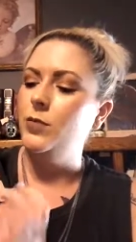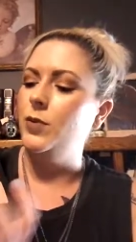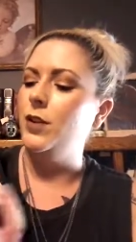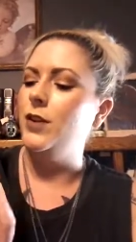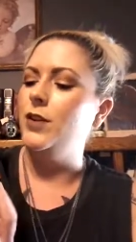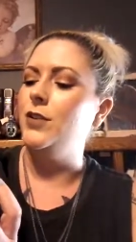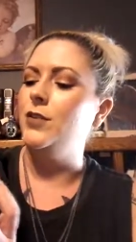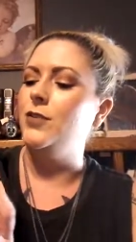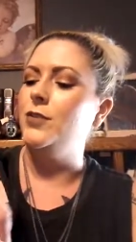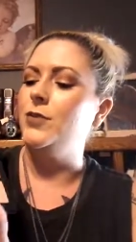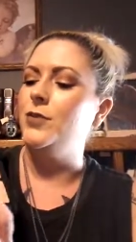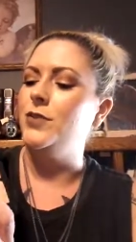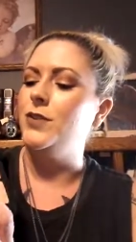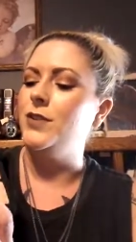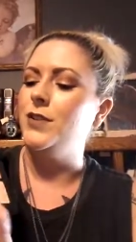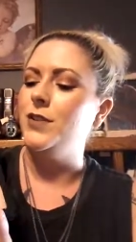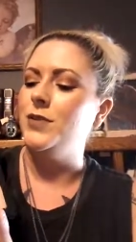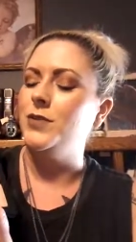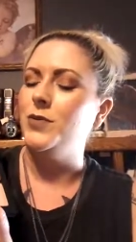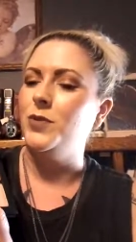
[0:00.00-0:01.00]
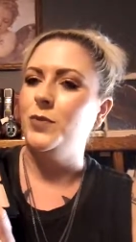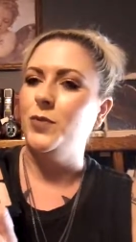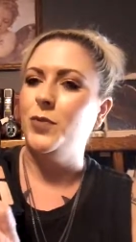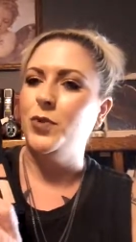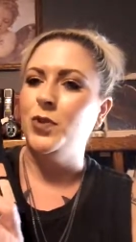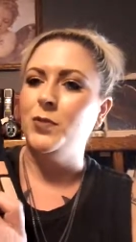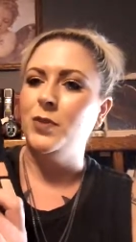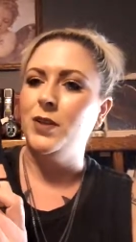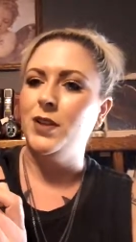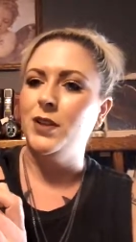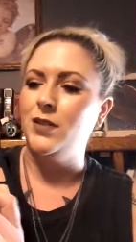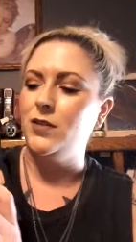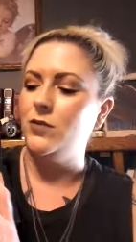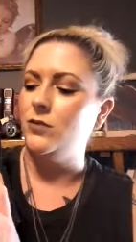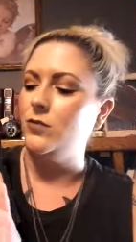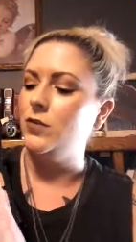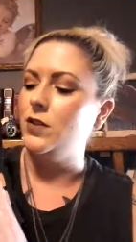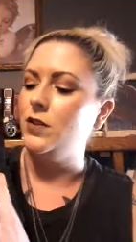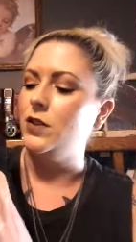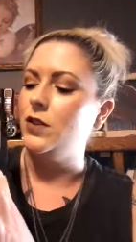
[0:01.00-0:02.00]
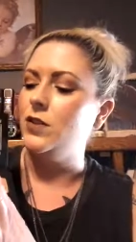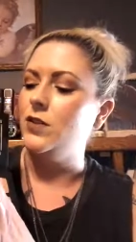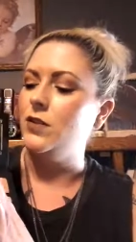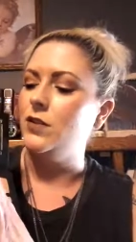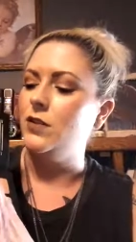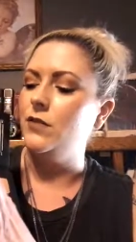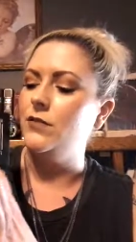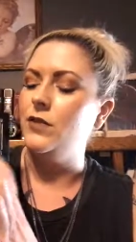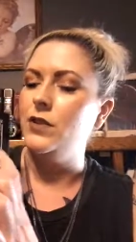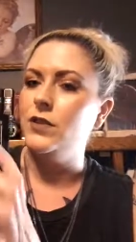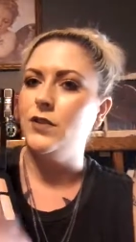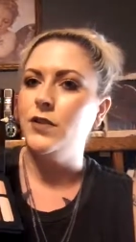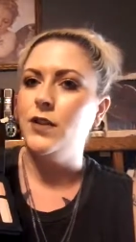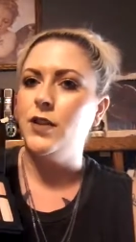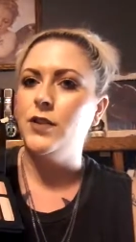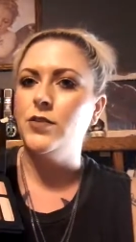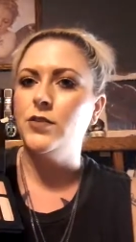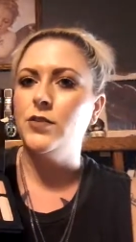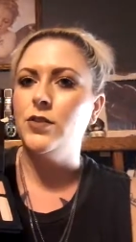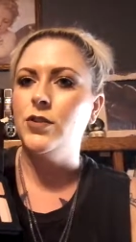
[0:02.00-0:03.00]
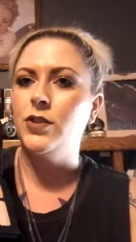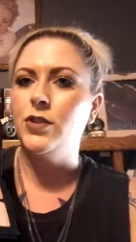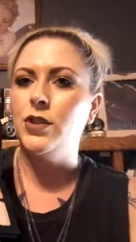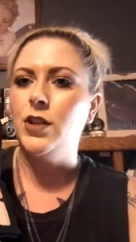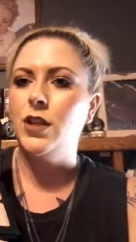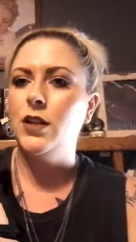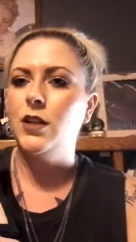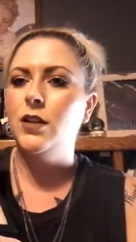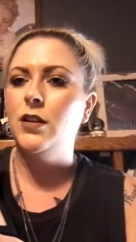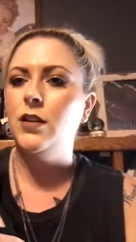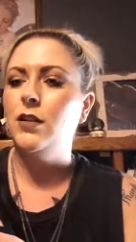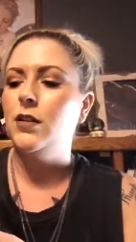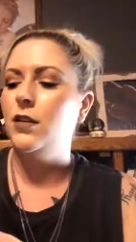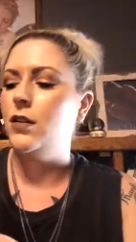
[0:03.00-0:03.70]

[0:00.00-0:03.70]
but I use this one more because I really just love this Lazarus shade.